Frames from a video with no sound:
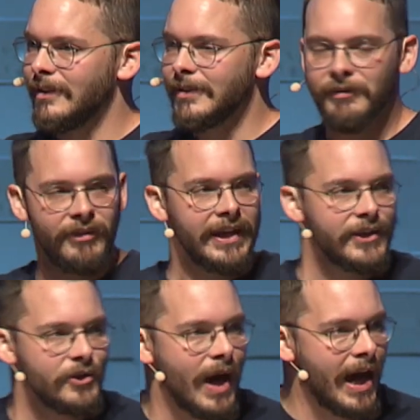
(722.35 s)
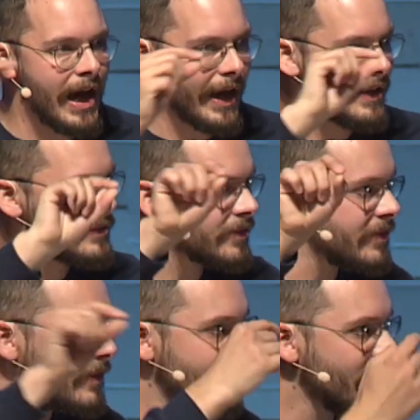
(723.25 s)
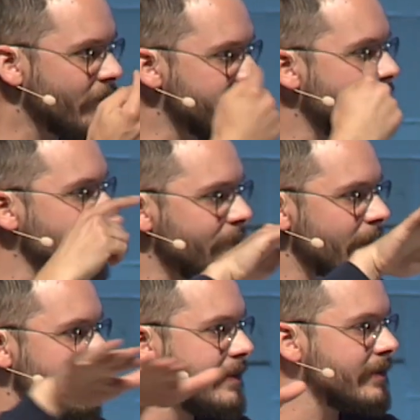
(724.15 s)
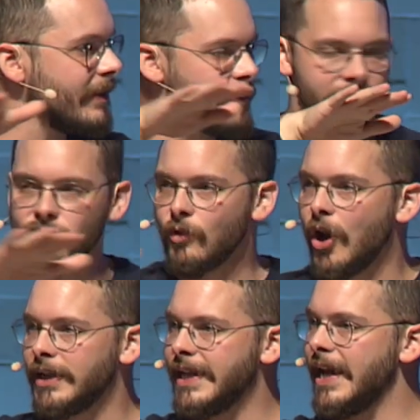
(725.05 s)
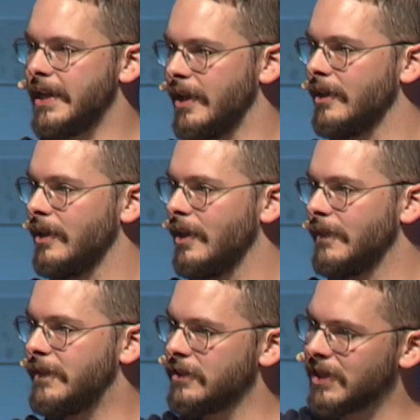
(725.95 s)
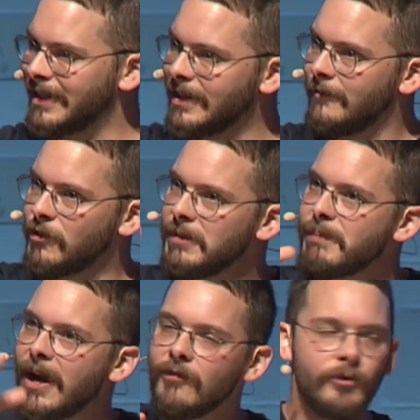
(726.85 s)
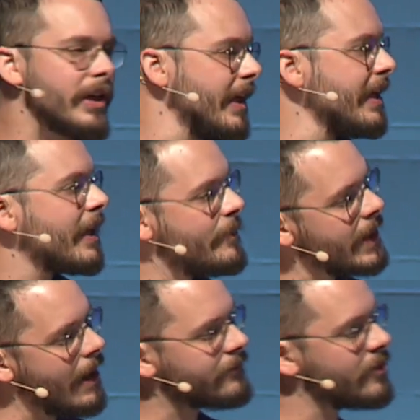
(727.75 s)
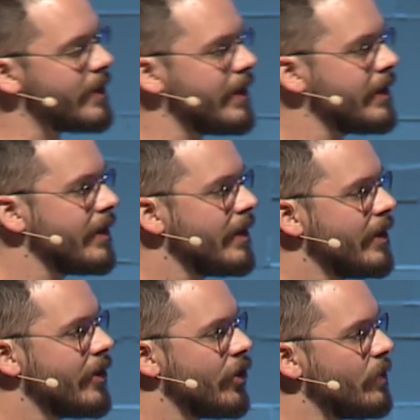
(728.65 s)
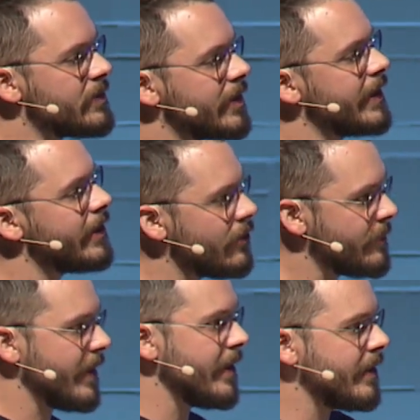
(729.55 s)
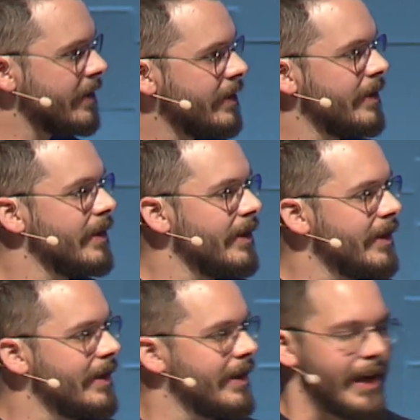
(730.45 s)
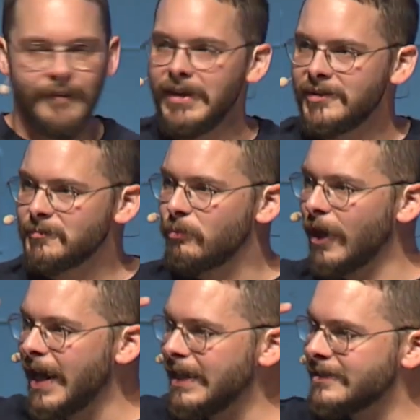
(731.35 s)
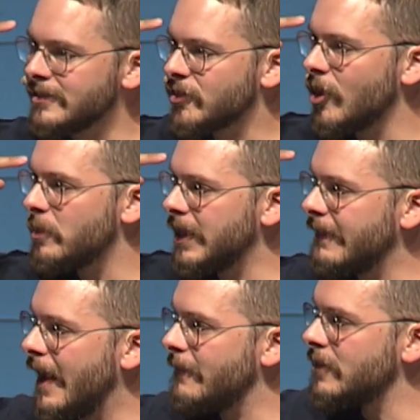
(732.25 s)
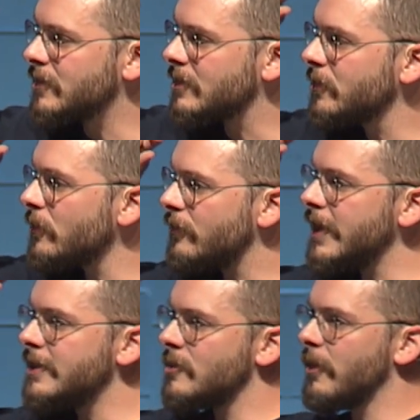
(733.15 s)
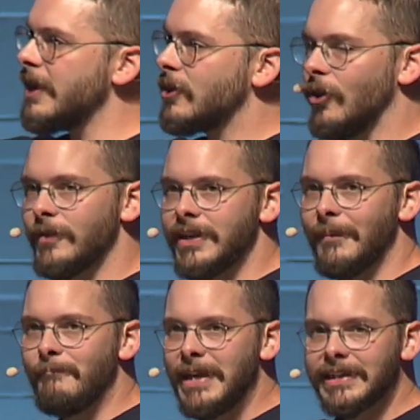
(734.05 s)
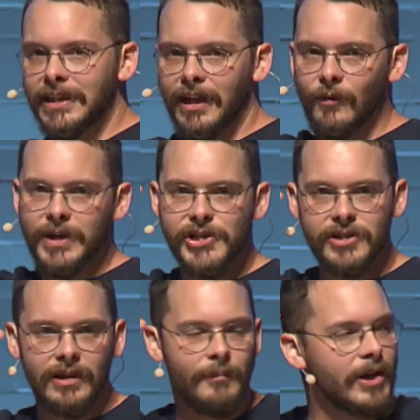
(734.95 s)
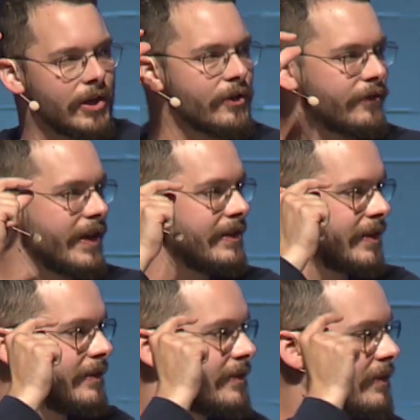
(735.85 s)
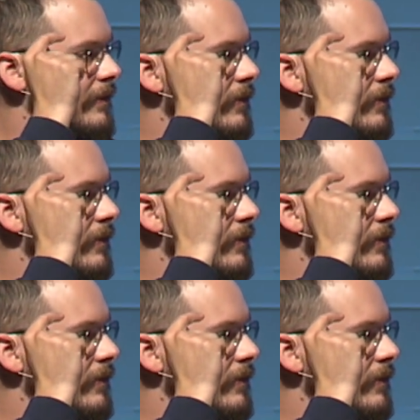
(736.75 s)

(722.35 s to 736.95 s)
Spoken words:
Now, thank you, eyes, for telling me this, giving me this raw data that there's a really powerful king coming after me who wants to kill me. And then his brain is interpreting that, and there's this little thing in your brain called the amygdala, which, among other things, is